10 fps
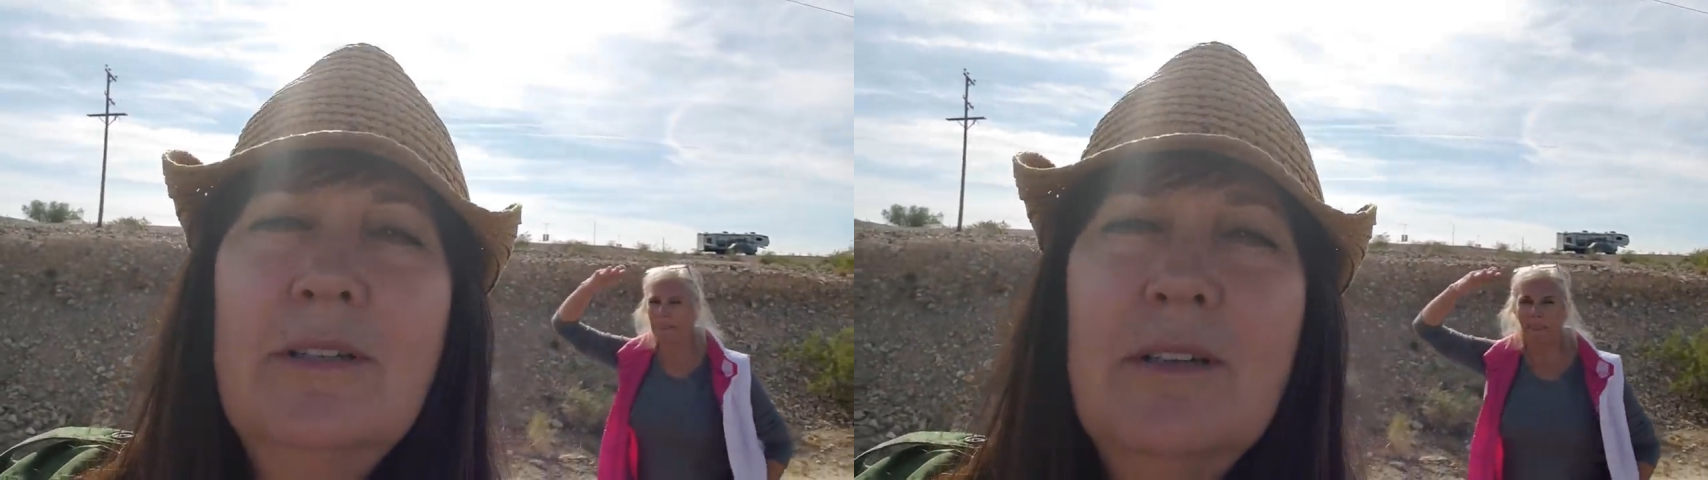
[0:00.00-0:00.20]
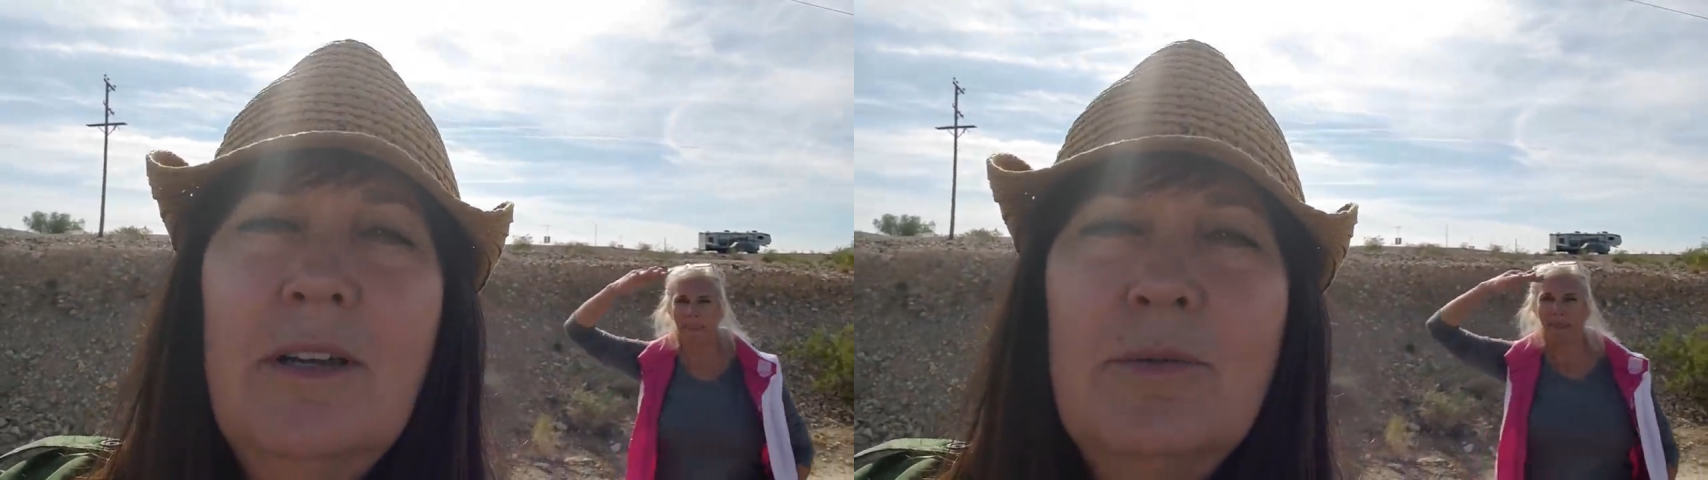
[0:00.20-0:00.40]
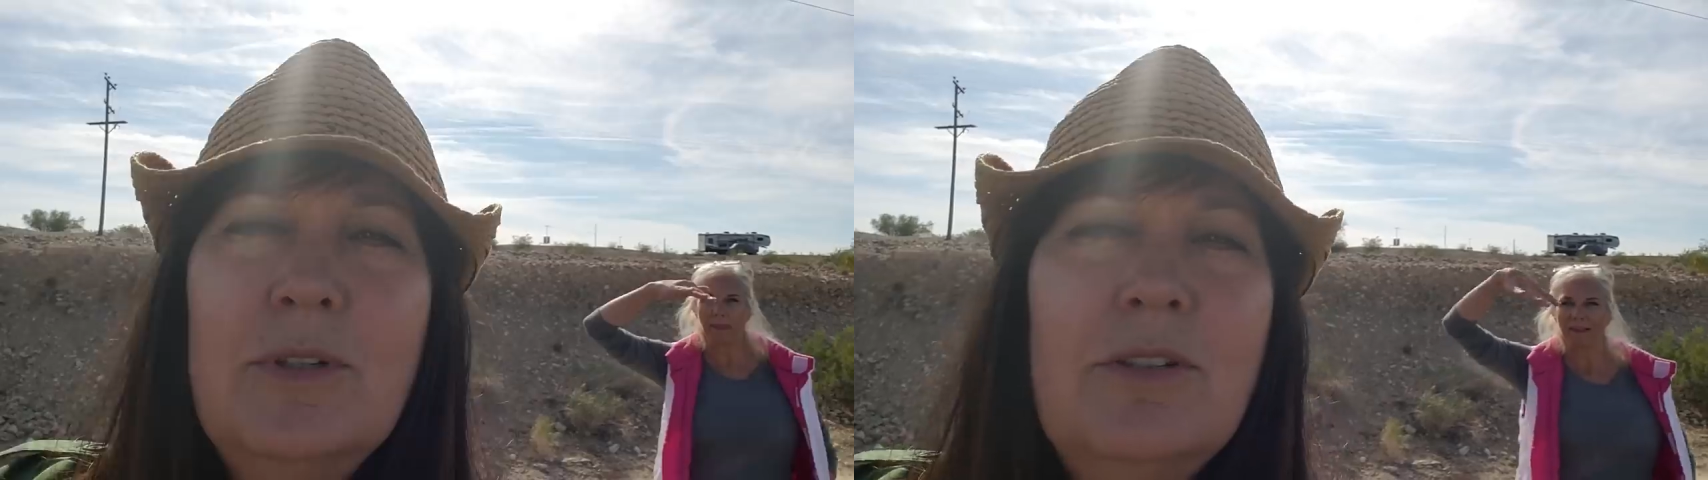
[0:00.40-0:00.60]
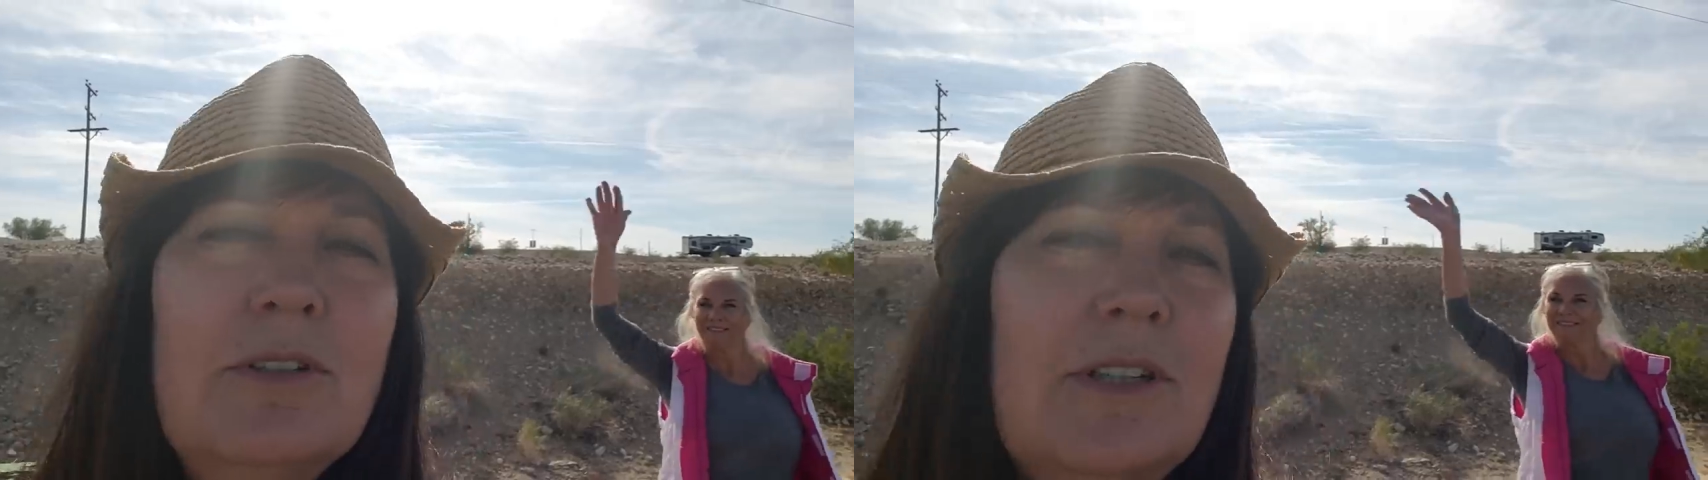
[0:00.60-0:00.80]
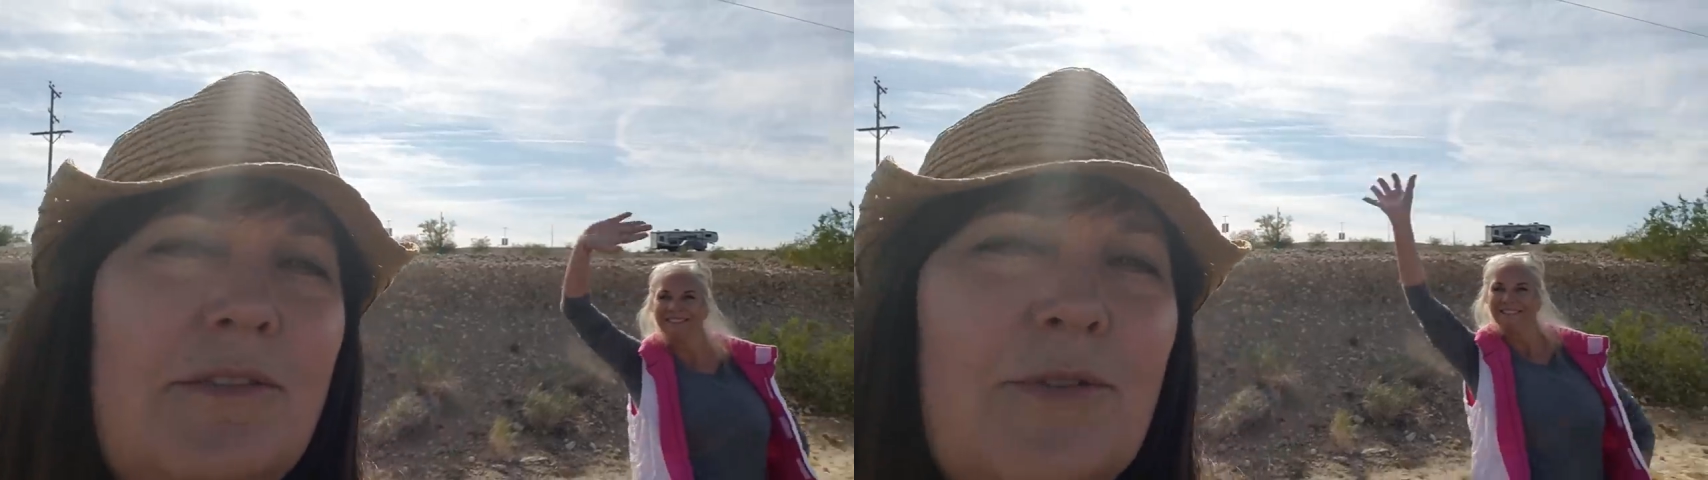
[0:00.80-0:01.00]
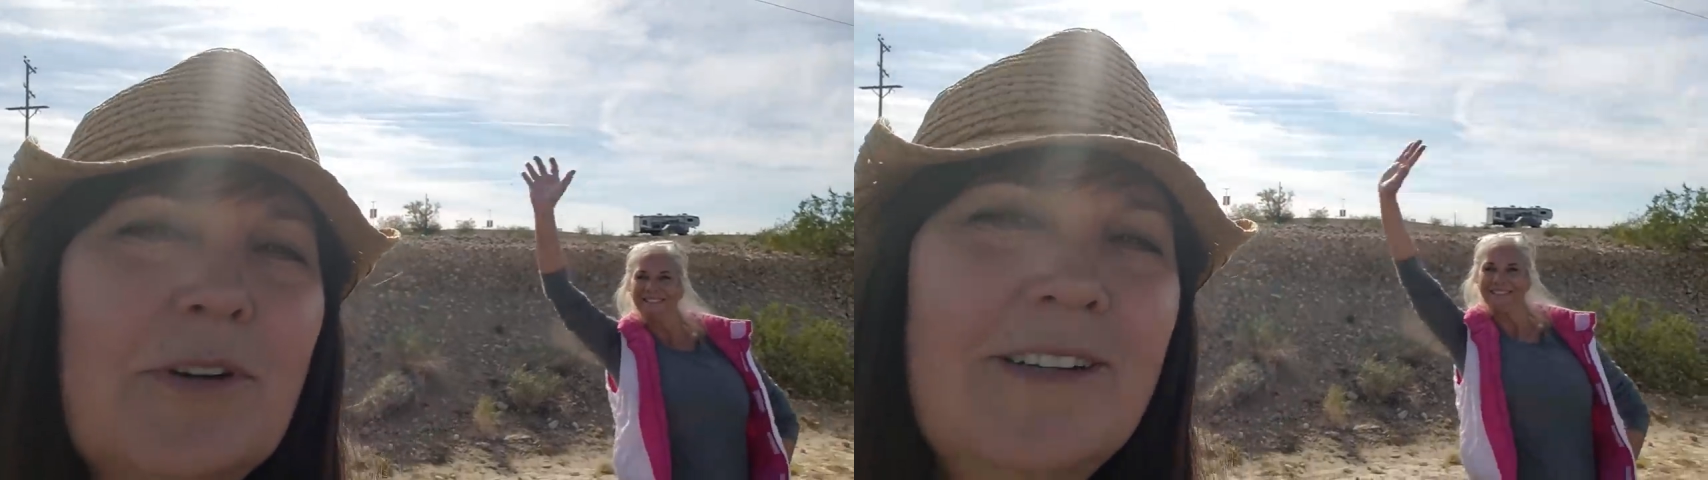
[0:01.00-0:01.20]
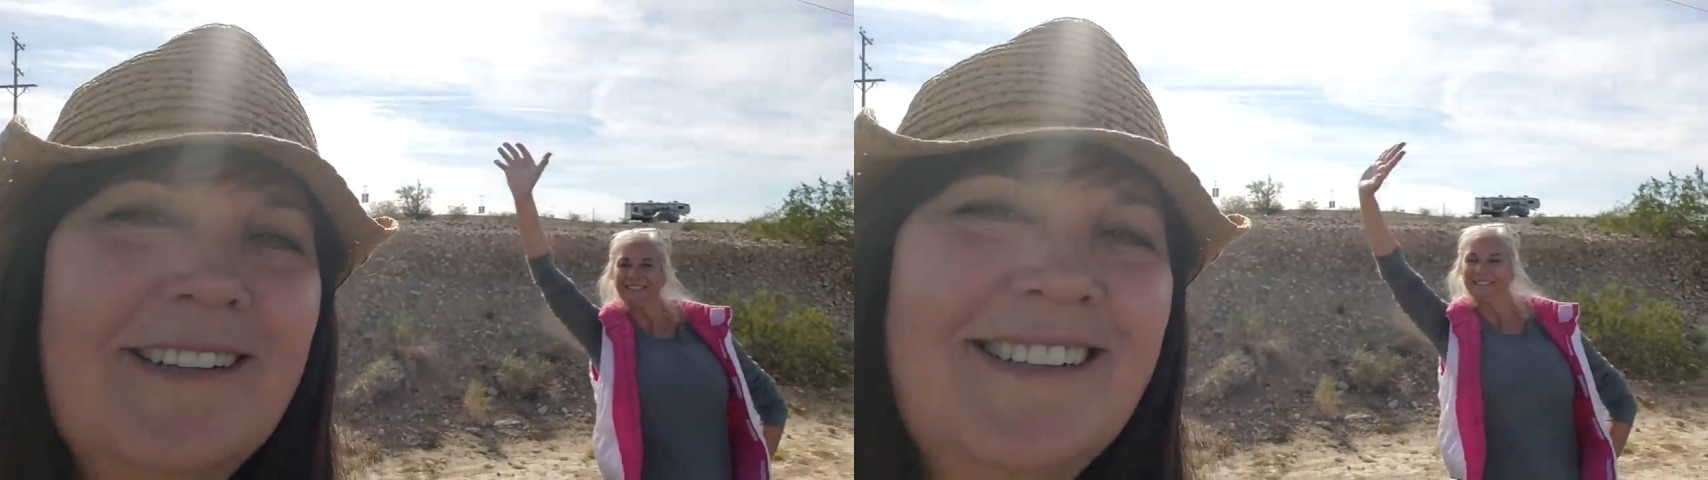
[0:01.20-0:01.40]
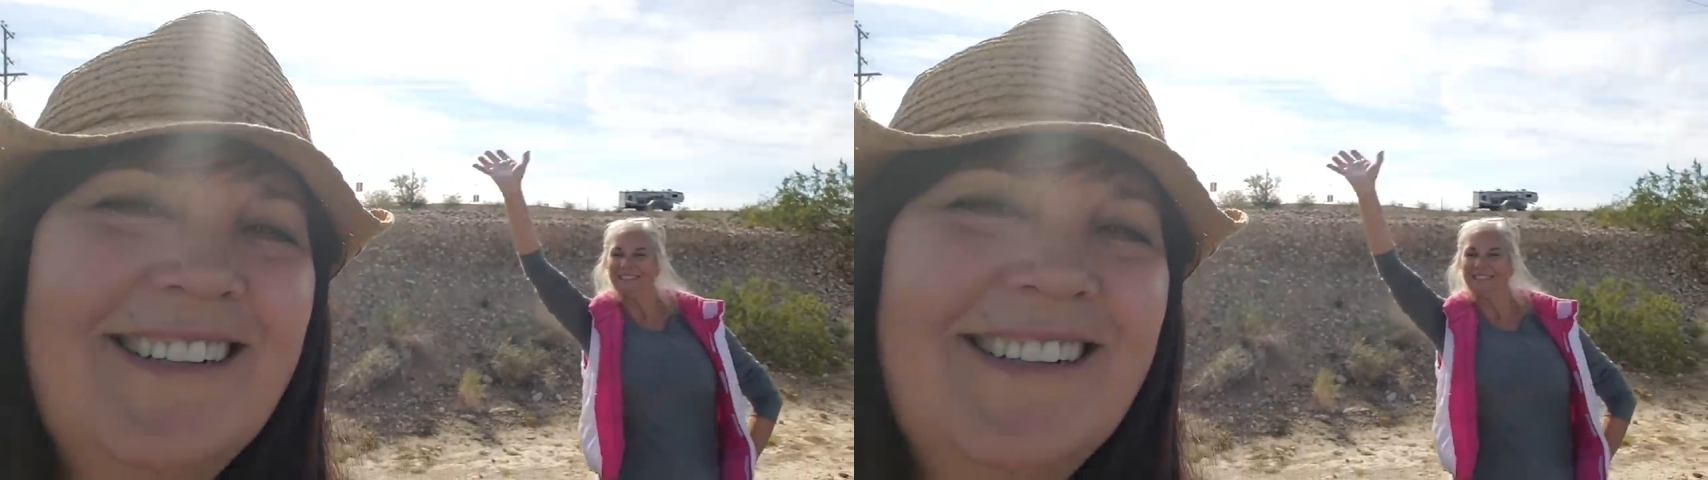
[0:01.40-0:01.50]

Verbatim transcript: All uh, right, what are you looking for?